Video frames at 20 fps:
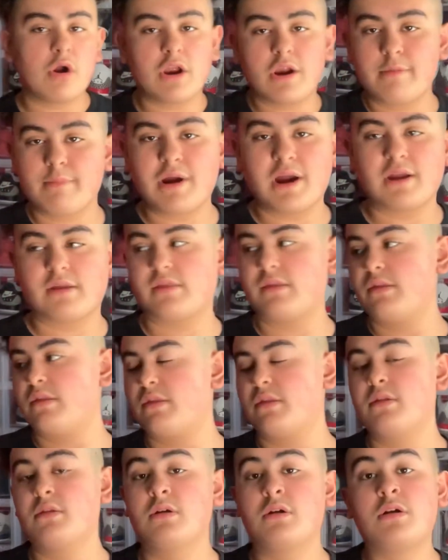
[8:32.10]
Air Maxes
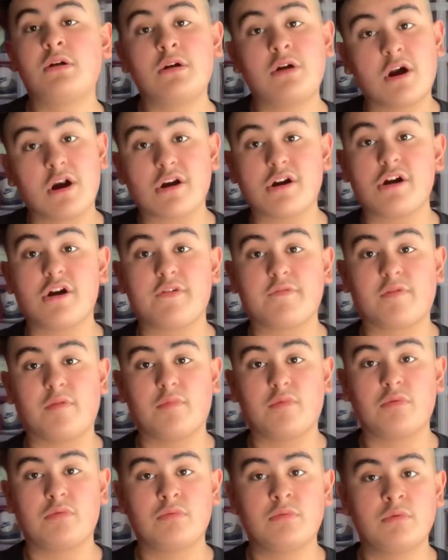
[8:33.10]
are
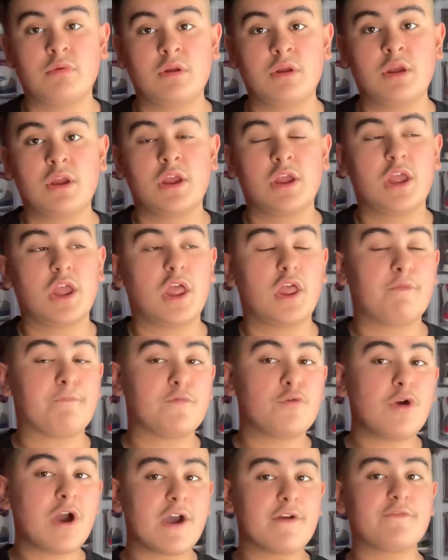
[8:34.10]
comfortable. If
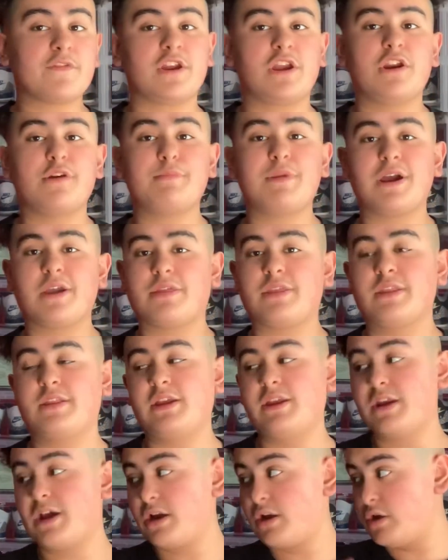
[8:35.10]
you have an Air Max and
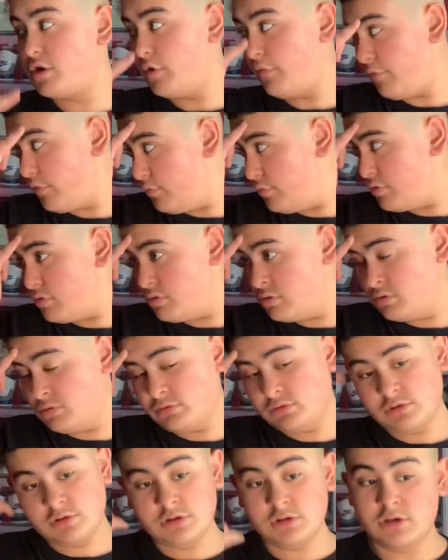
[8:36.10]
they're not comfortable,
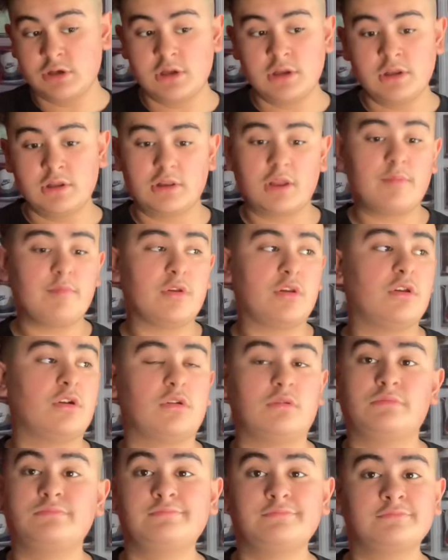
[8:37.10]
let me know.
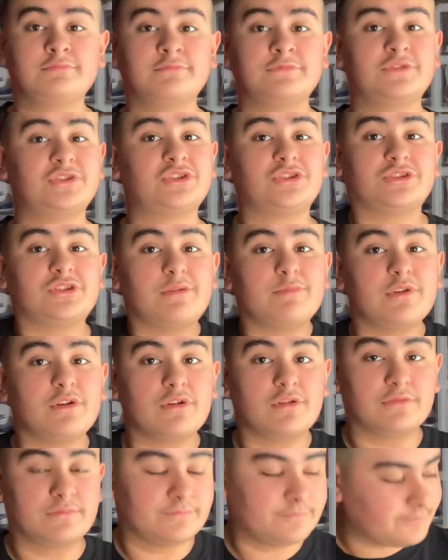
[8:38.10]
Just let me
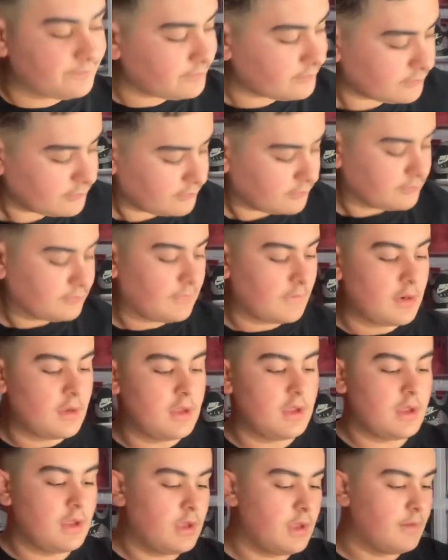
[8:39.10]
know.
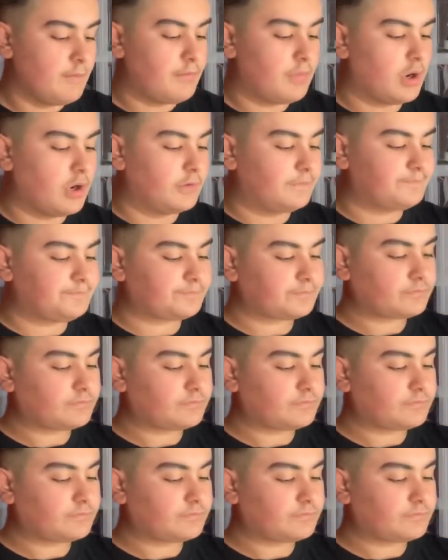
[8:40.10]
But